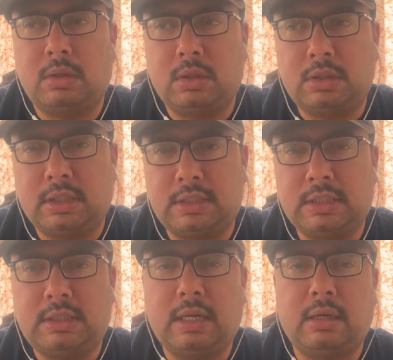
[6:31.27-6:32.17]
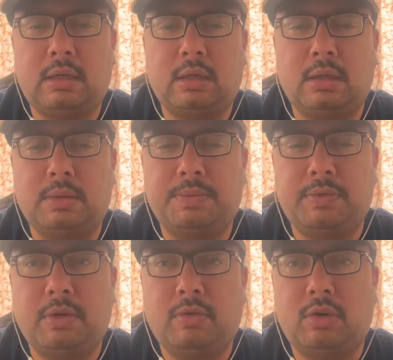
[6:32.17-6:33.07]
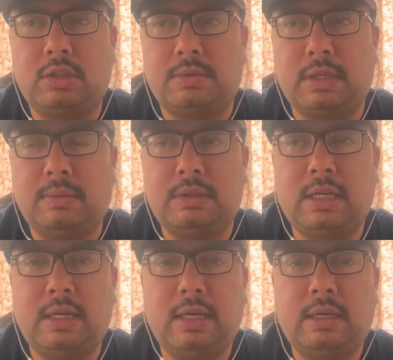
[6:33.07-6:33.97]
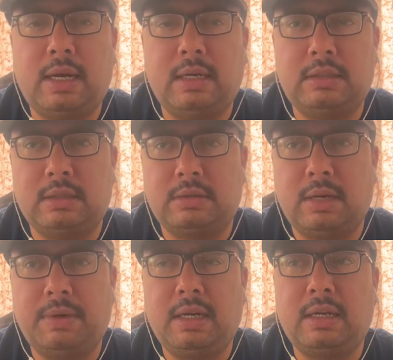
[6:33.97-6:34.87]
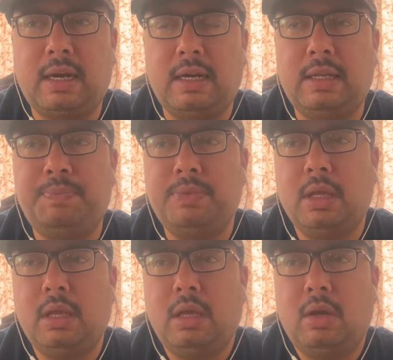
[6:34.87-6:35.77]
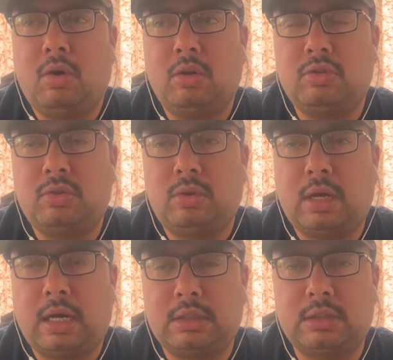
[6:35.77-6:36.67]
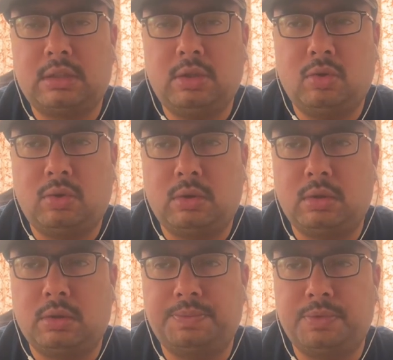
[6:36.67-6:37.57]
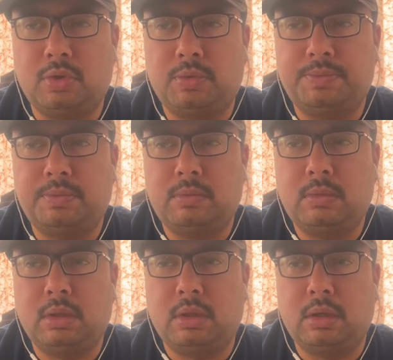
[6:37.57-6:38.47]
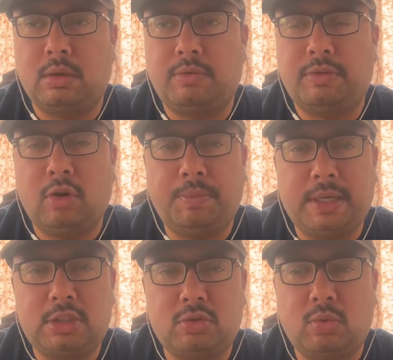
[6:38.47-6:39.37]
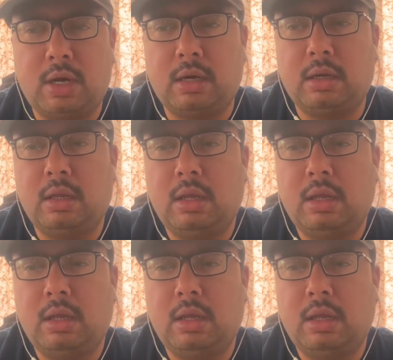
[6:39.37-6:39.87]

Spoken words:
suggest that if you have not subscribed to the channel yet, kindly subscribe it, and kindly also ask your fellow mates who are